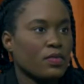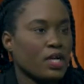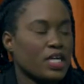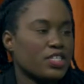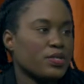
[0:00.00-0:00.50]

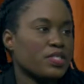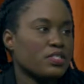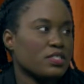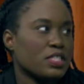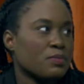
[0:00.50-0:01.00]
I joined
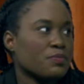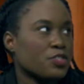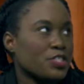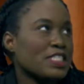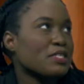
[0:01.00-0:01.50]

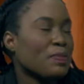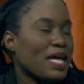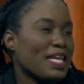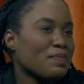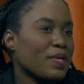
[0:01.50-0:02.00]
strategic
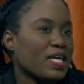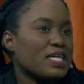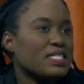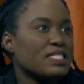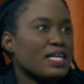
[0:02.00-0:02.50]
planning
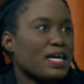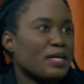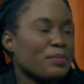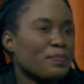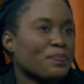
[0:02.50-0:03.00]
because
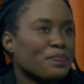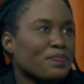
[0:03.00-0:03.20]
I